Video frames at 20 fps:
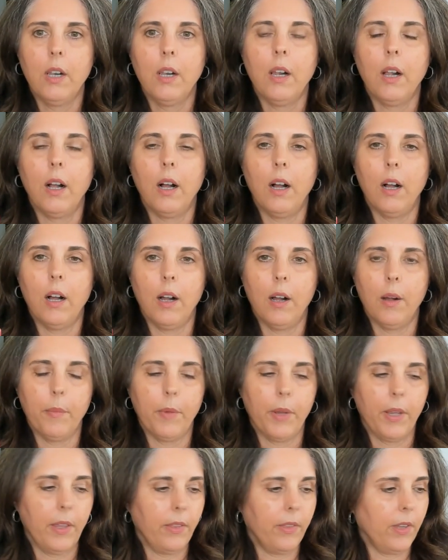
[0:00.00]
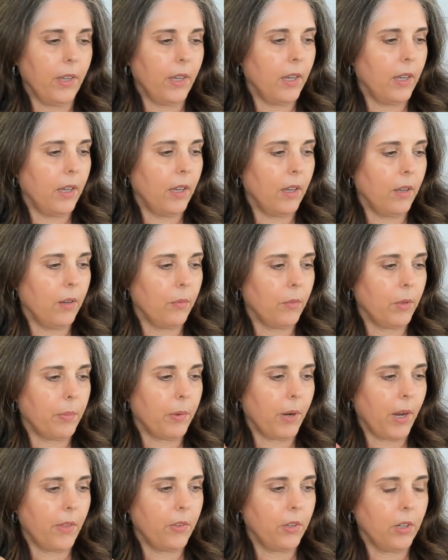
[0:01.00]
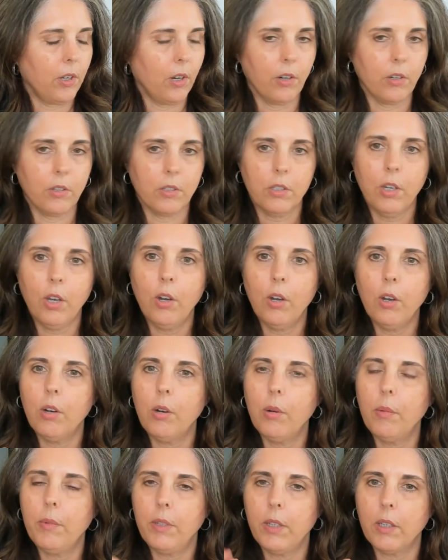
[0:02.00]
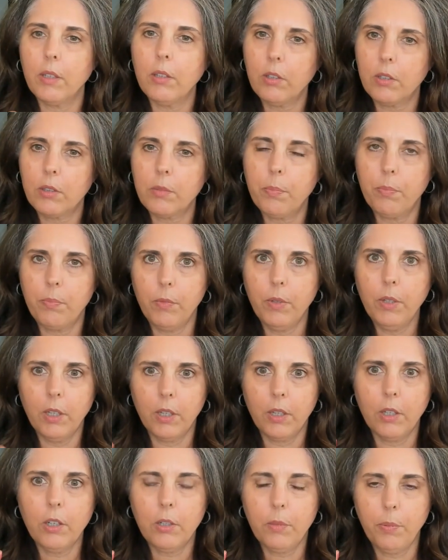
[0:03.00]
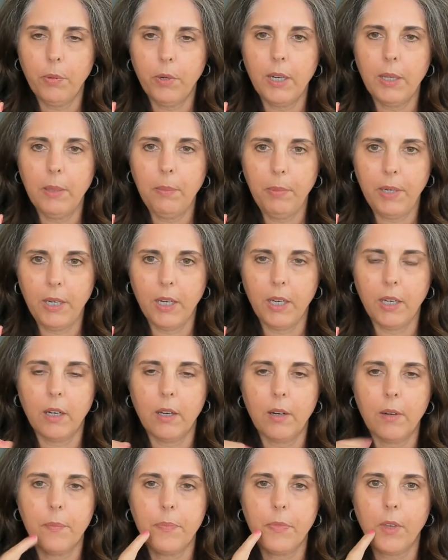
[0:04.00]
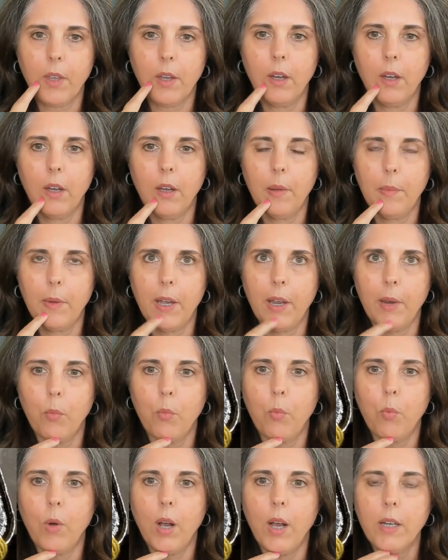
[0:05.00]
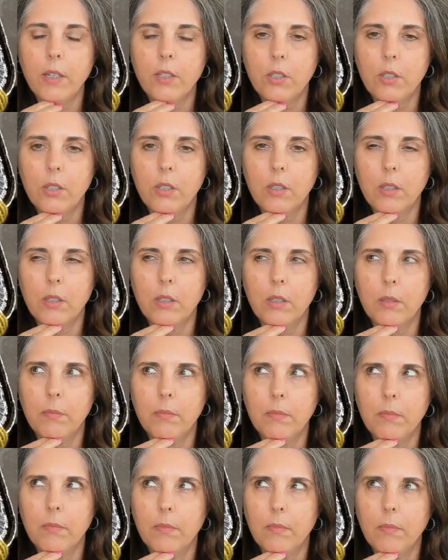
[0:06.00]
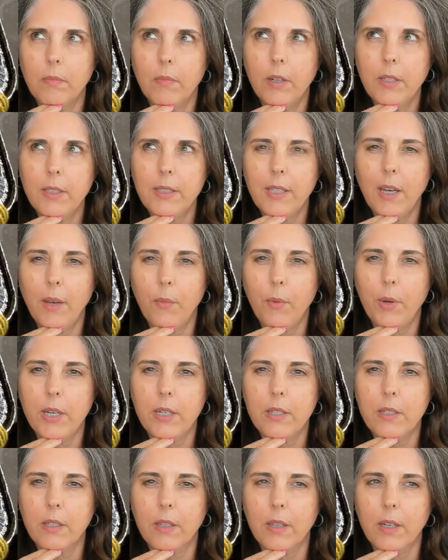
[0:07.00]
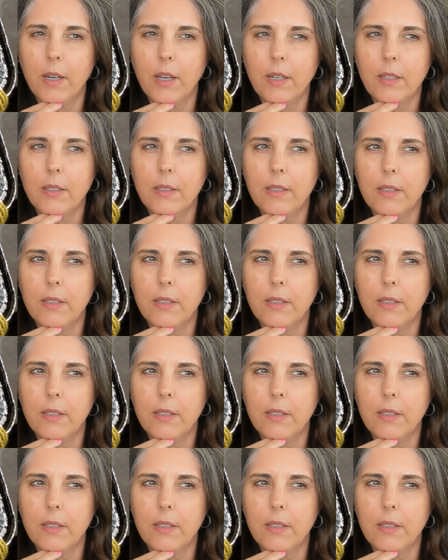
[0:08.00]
and then we brought the yarns home, and it looked pretty pink. I washed them. Let's say I waited till the next